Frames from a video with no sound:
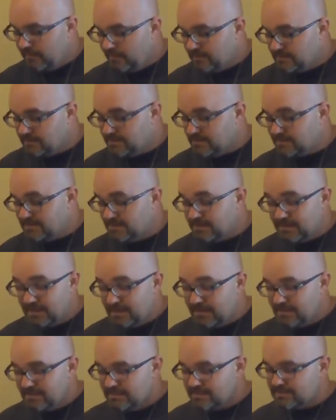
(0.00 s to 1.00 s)
Jesus
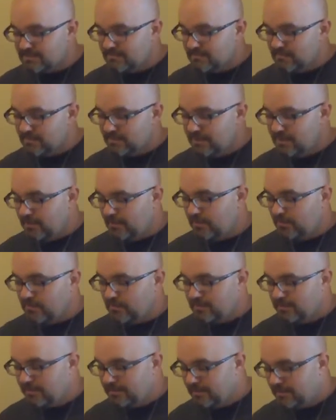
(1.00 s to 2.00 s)
again does some,
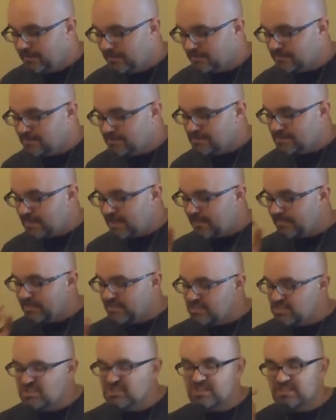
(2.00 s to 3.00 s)
I
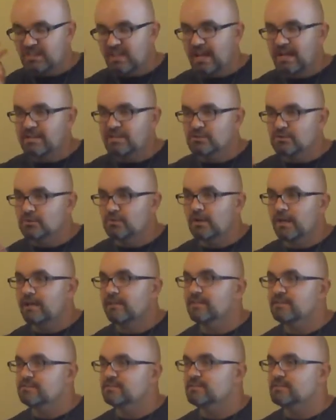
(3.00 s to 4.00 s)
think Jesus liked to do a lot
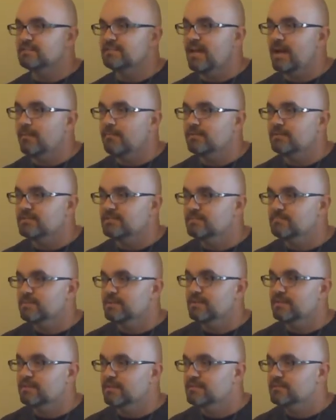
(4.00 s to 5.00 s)
of things on the Sabbath just
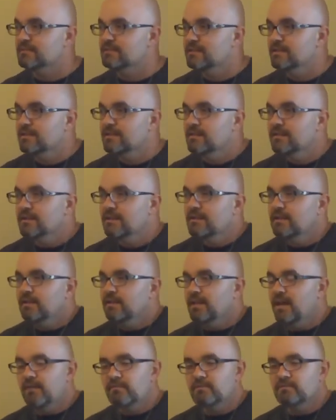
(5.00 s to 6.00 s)
because
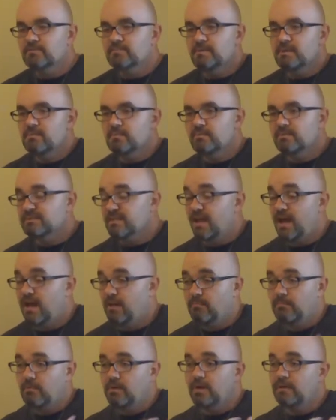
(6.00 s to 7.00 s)
you have those people. It's like
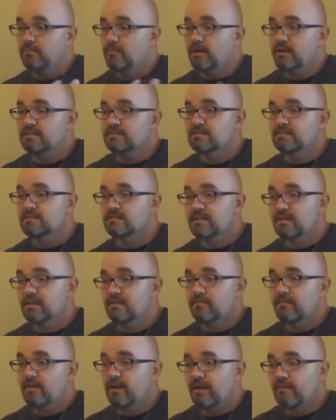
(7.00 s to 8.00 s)
I'm one of them. Honestly, it's like
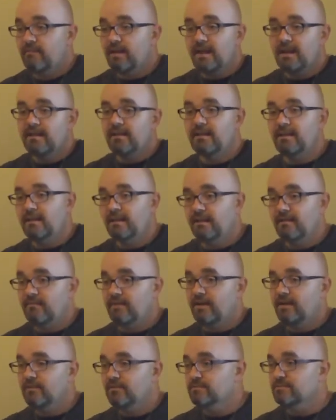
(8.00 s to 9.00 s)
if
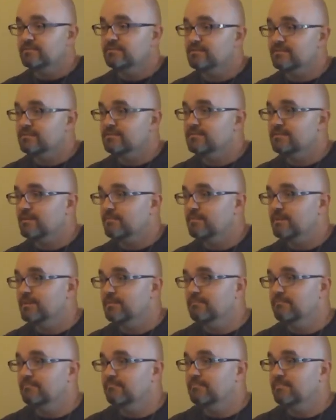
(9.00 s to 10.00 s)
I notice there's something
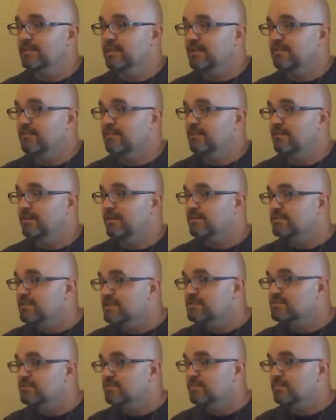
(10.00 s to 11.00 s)
that
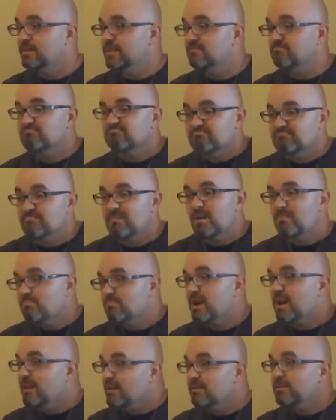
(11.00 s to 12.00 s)
irritates you a little bit, I'm probably